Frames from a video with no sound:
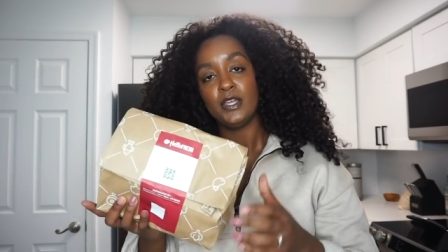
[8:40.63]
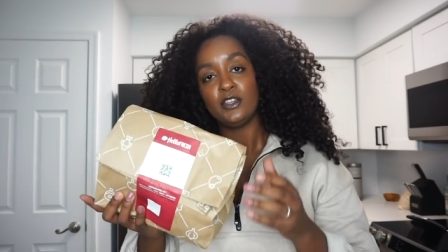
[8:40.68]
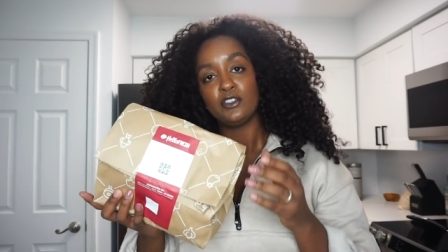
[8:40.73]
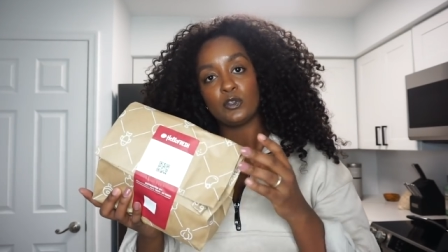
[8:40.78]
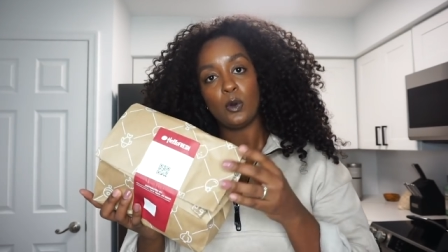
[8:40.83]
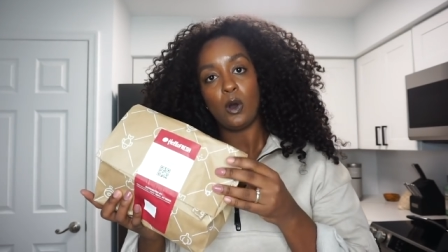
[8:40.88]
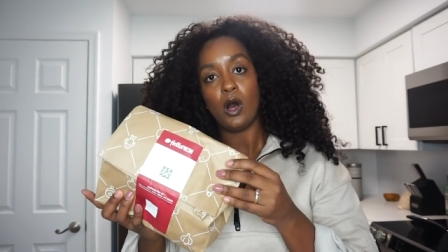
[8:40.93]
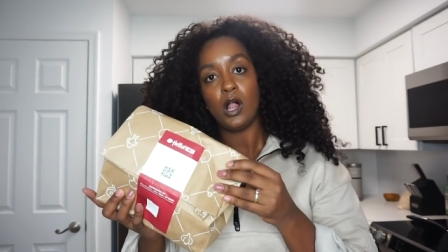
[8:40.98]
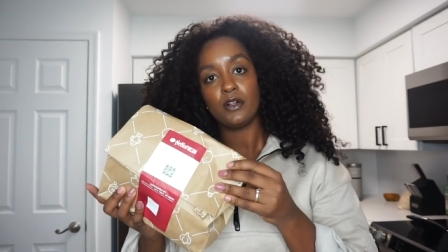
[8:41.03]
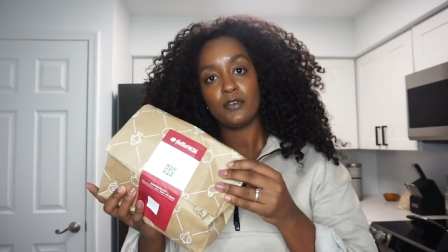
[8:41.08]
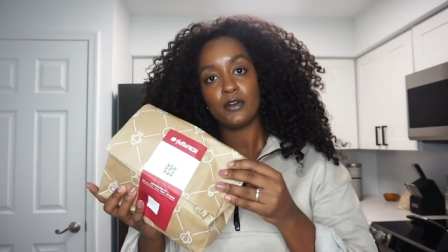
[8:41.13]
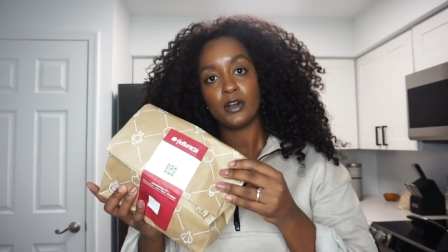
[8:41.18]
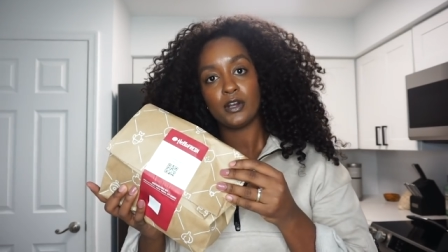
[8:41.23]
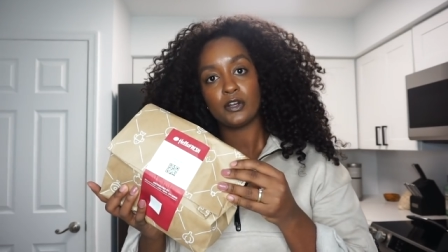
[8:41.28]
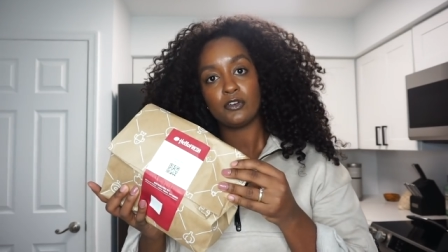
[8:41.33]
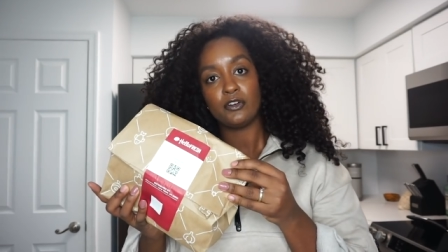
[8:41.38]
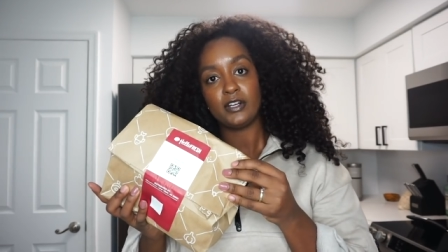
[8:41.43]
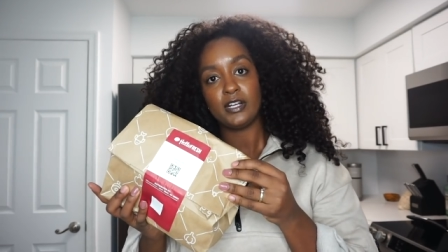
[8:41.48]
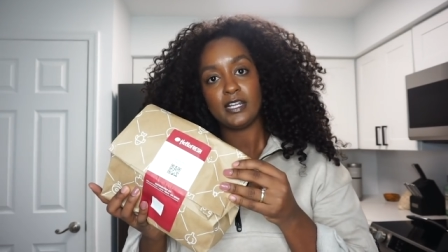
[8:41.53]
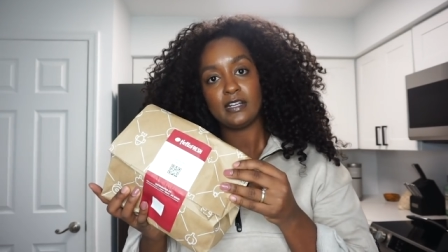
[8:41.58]
So all of our
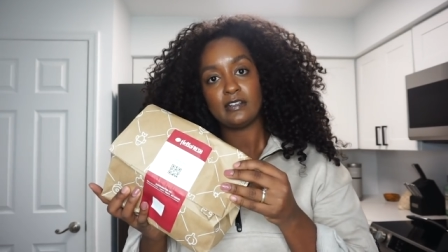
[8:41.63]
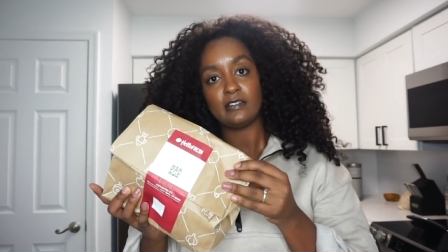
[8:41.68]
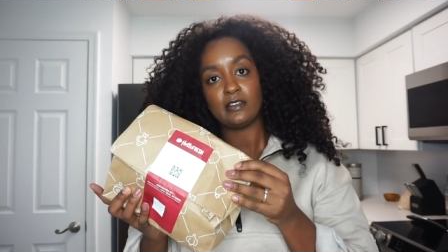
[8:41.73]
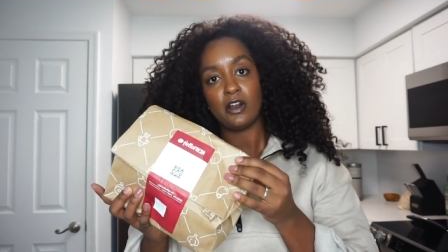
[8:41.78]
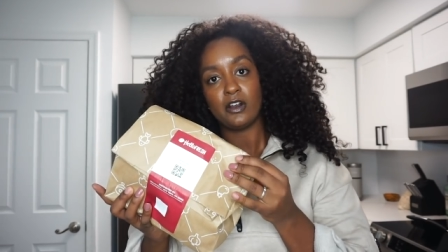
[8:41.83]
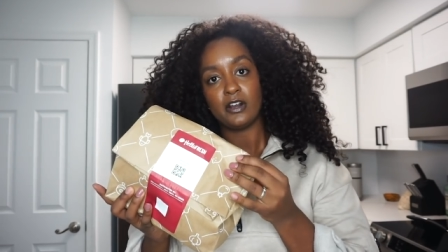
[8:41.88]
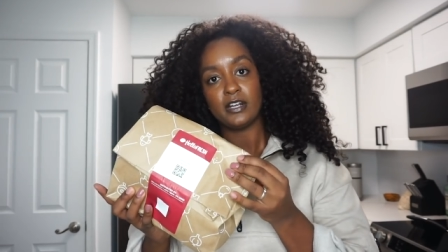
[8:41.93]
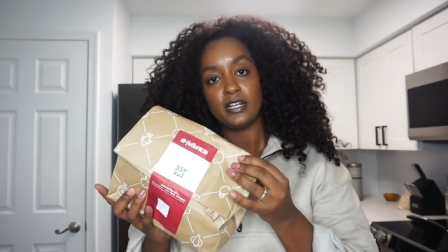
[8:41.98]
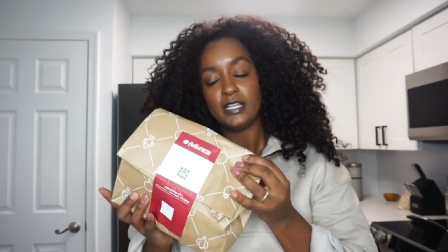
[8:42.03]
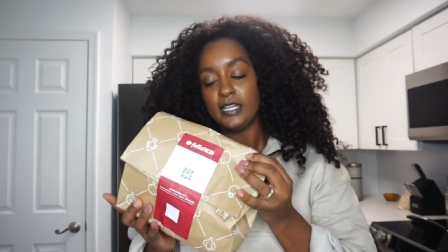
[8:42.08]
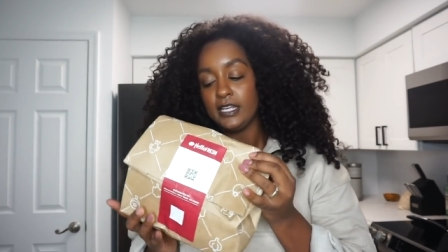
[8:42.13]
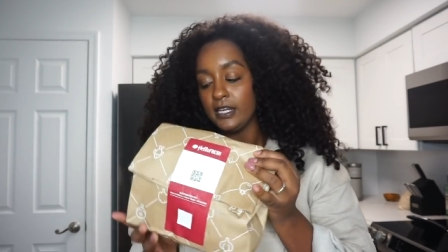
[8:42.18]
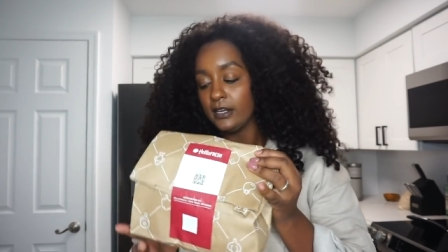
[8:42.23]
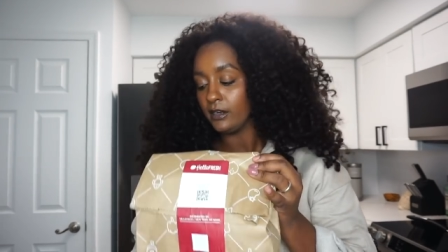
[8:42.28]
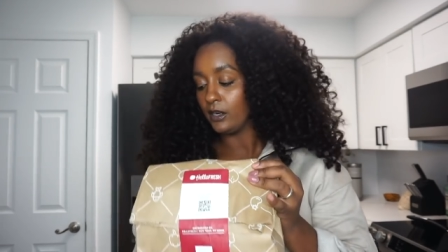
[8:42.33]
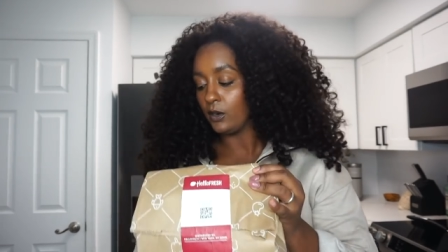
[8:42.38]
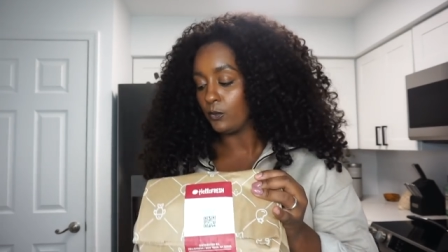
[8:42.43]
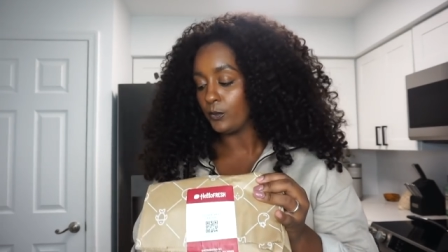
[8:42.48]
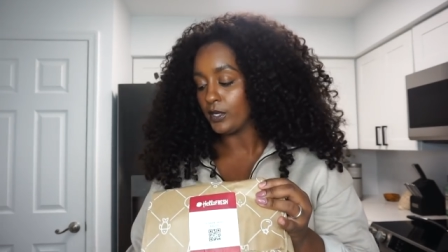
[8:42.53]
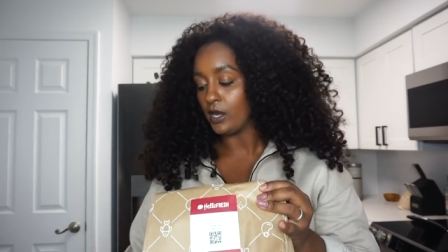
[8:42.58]
ingredients are in
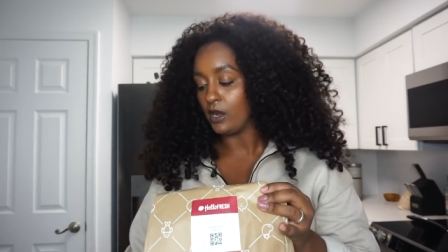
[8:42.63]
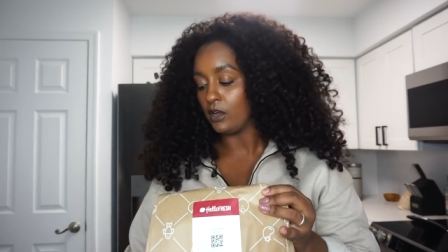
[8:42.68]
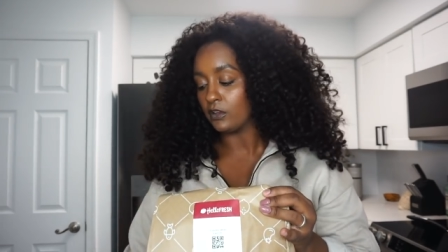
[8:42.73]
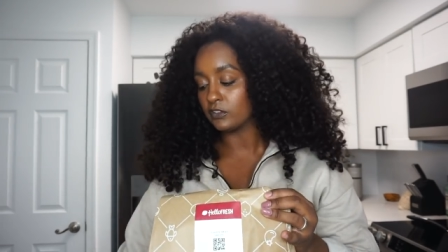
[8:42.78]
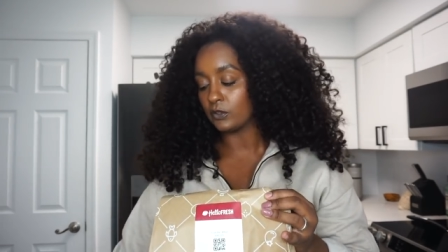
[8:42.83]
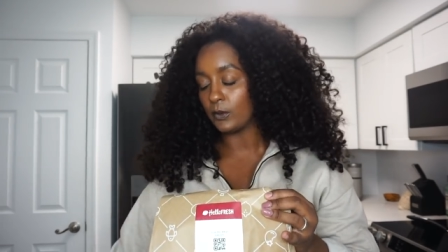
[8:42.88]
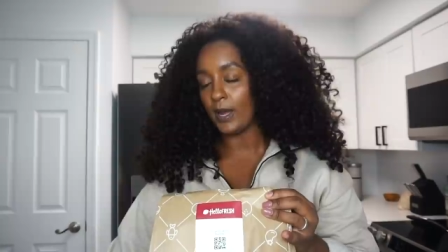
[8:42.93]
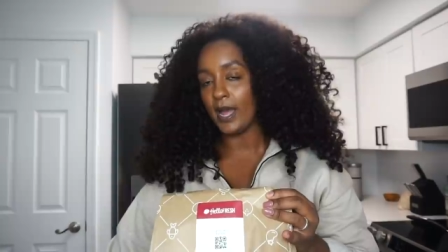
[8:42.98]
here, and we also